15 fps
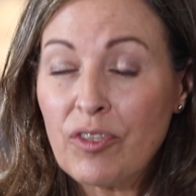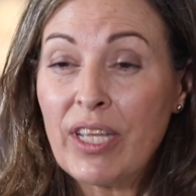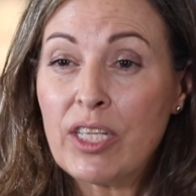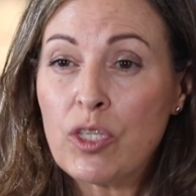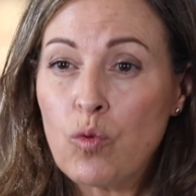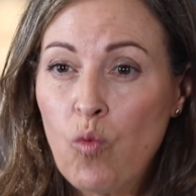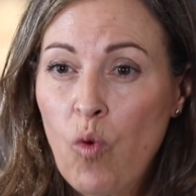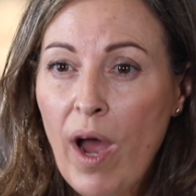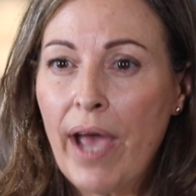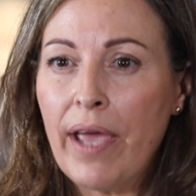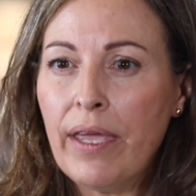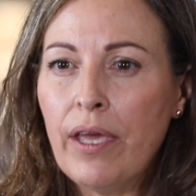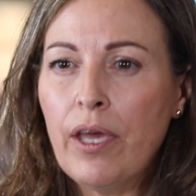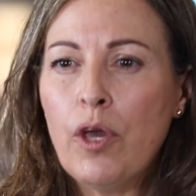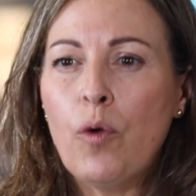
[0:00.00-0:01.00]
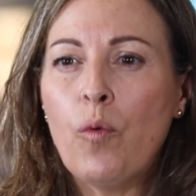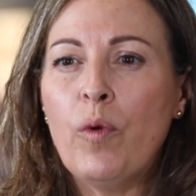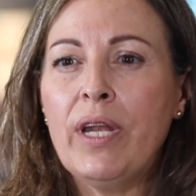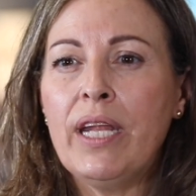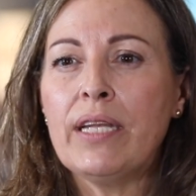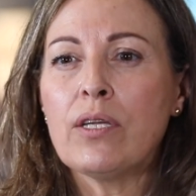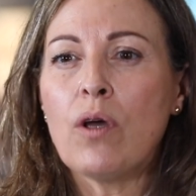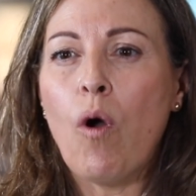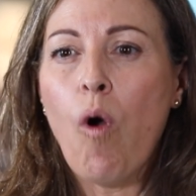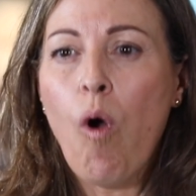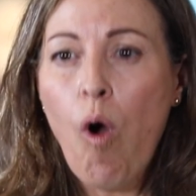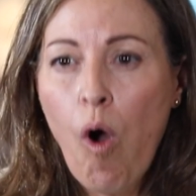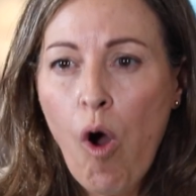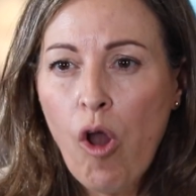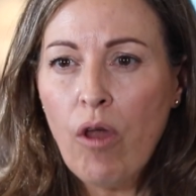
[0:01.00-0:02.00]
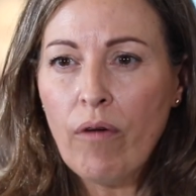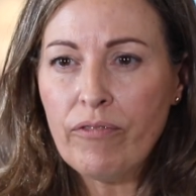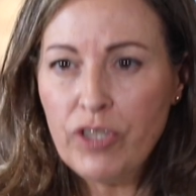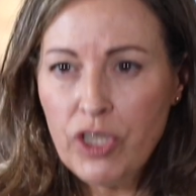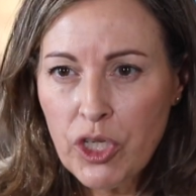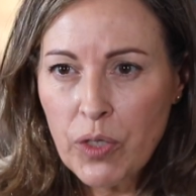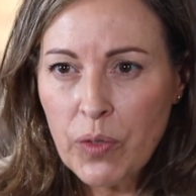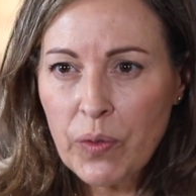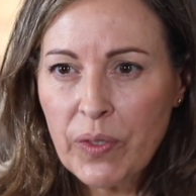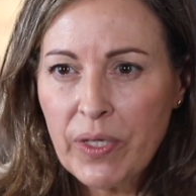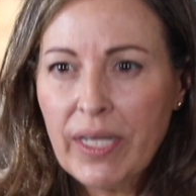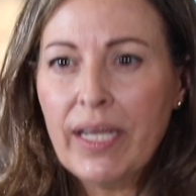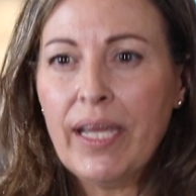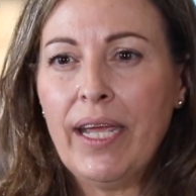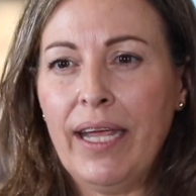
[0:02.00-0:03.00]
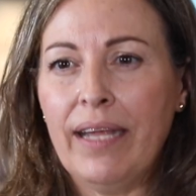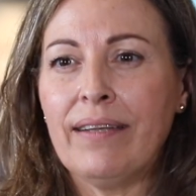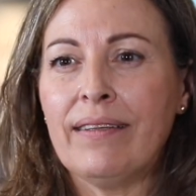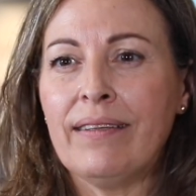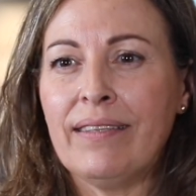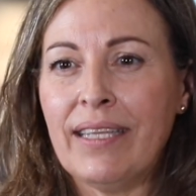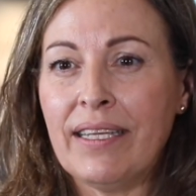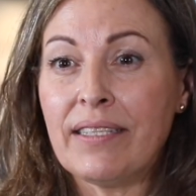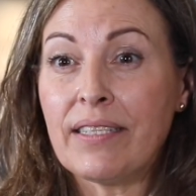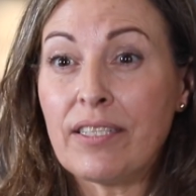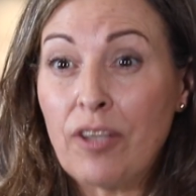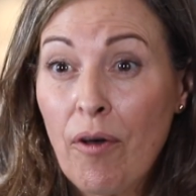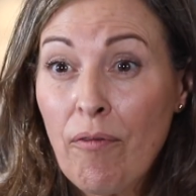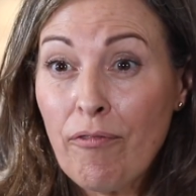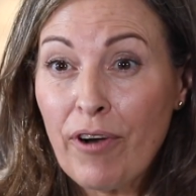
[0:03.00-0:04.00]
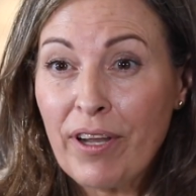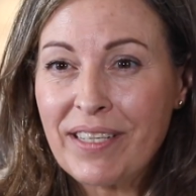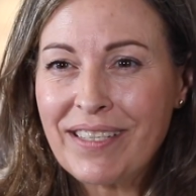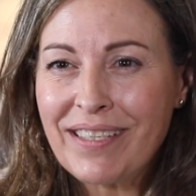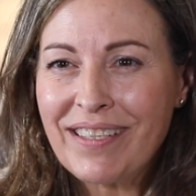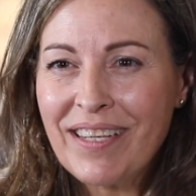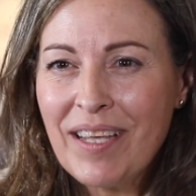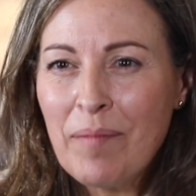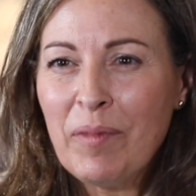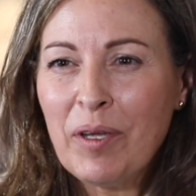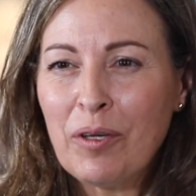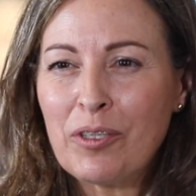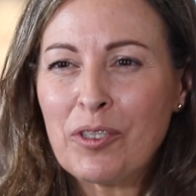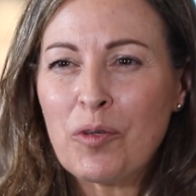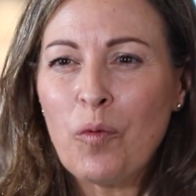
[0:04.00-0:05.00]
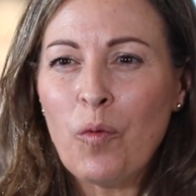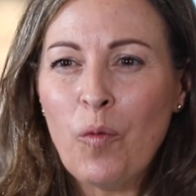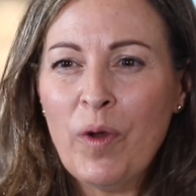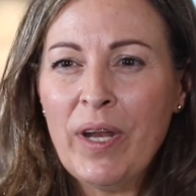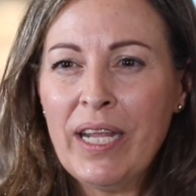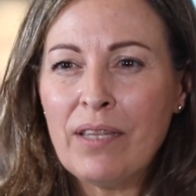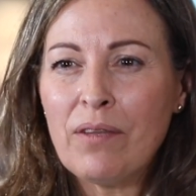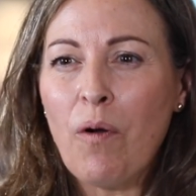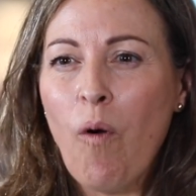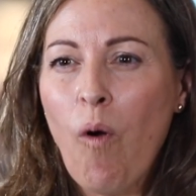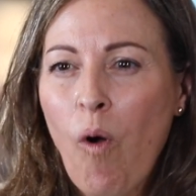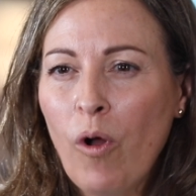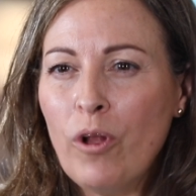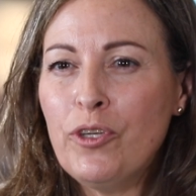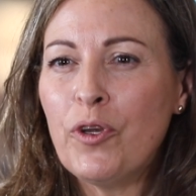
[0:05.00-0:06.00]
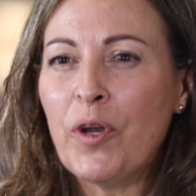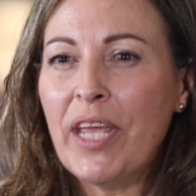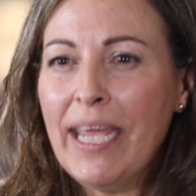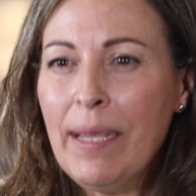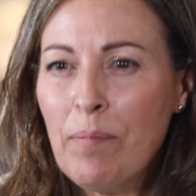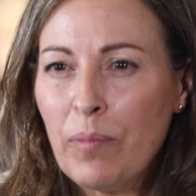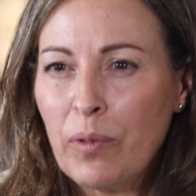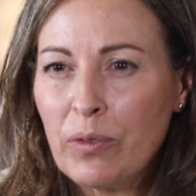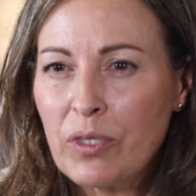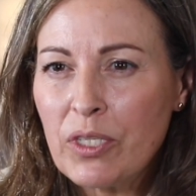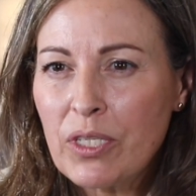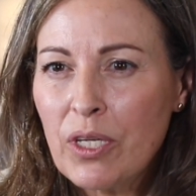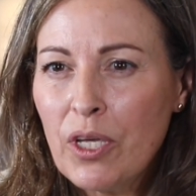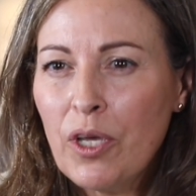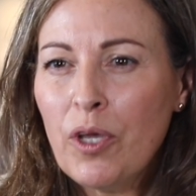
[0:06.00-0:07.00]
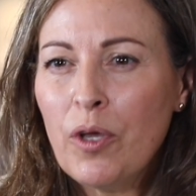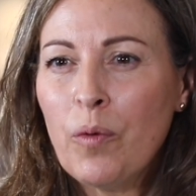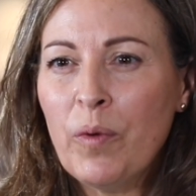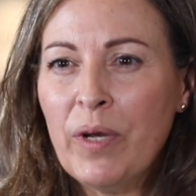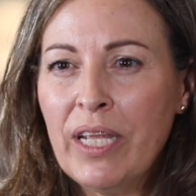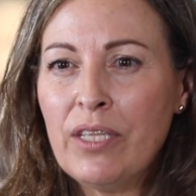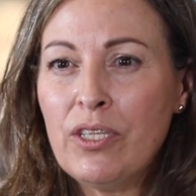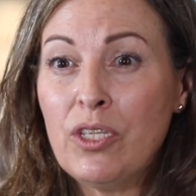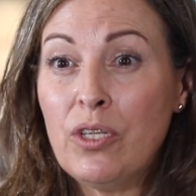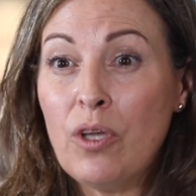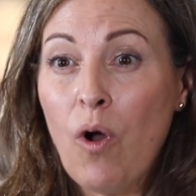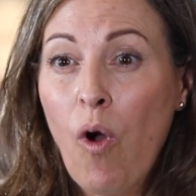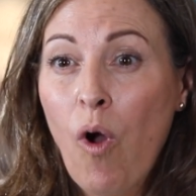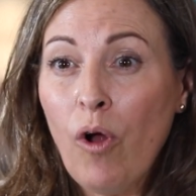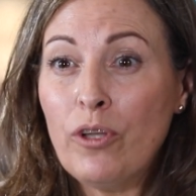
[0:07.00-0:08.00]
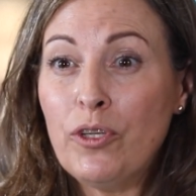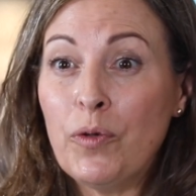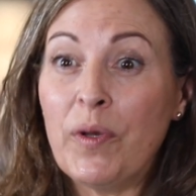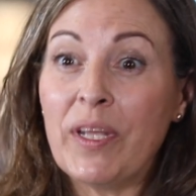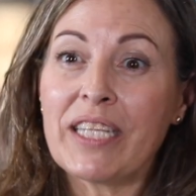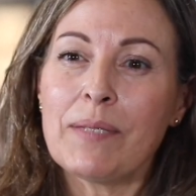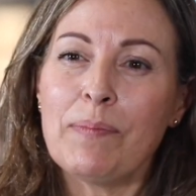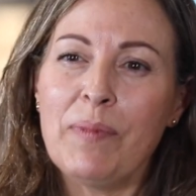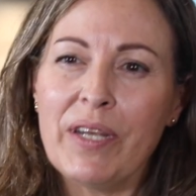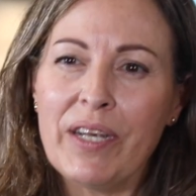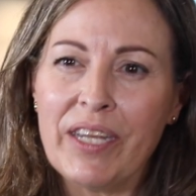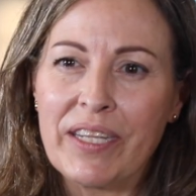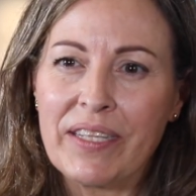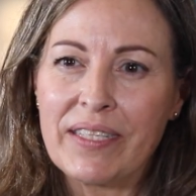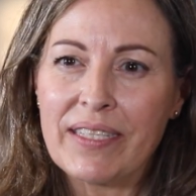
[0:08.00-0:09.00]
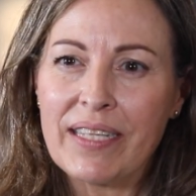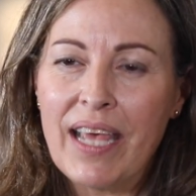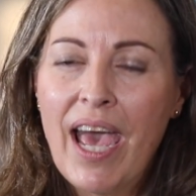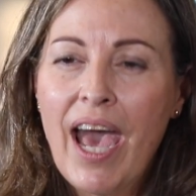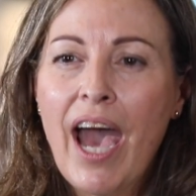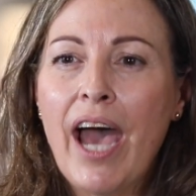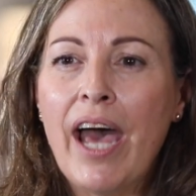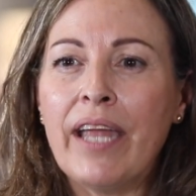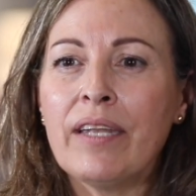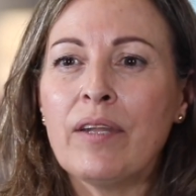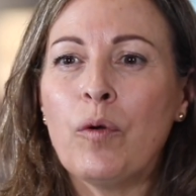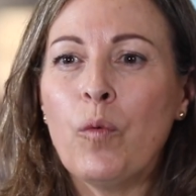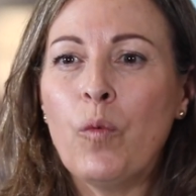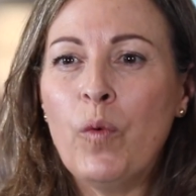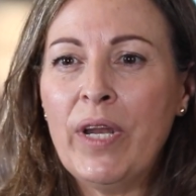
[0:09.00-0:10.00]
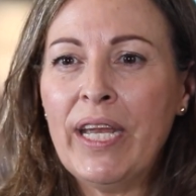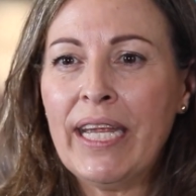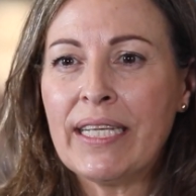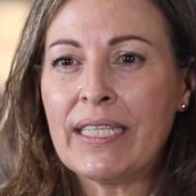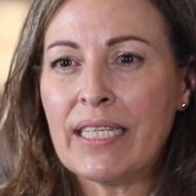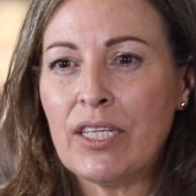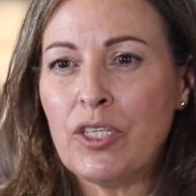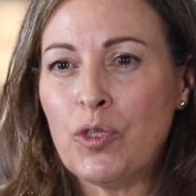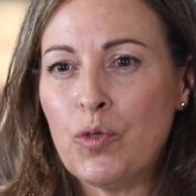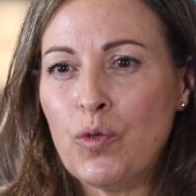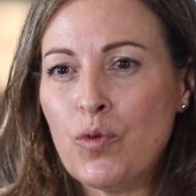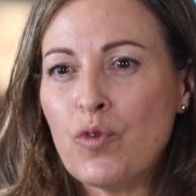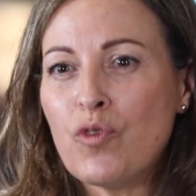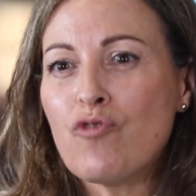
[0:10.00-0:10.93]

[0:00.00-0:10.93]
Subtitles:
That's why we need all of you in this conference, because we need all your inputs, we need all your experience, and we need to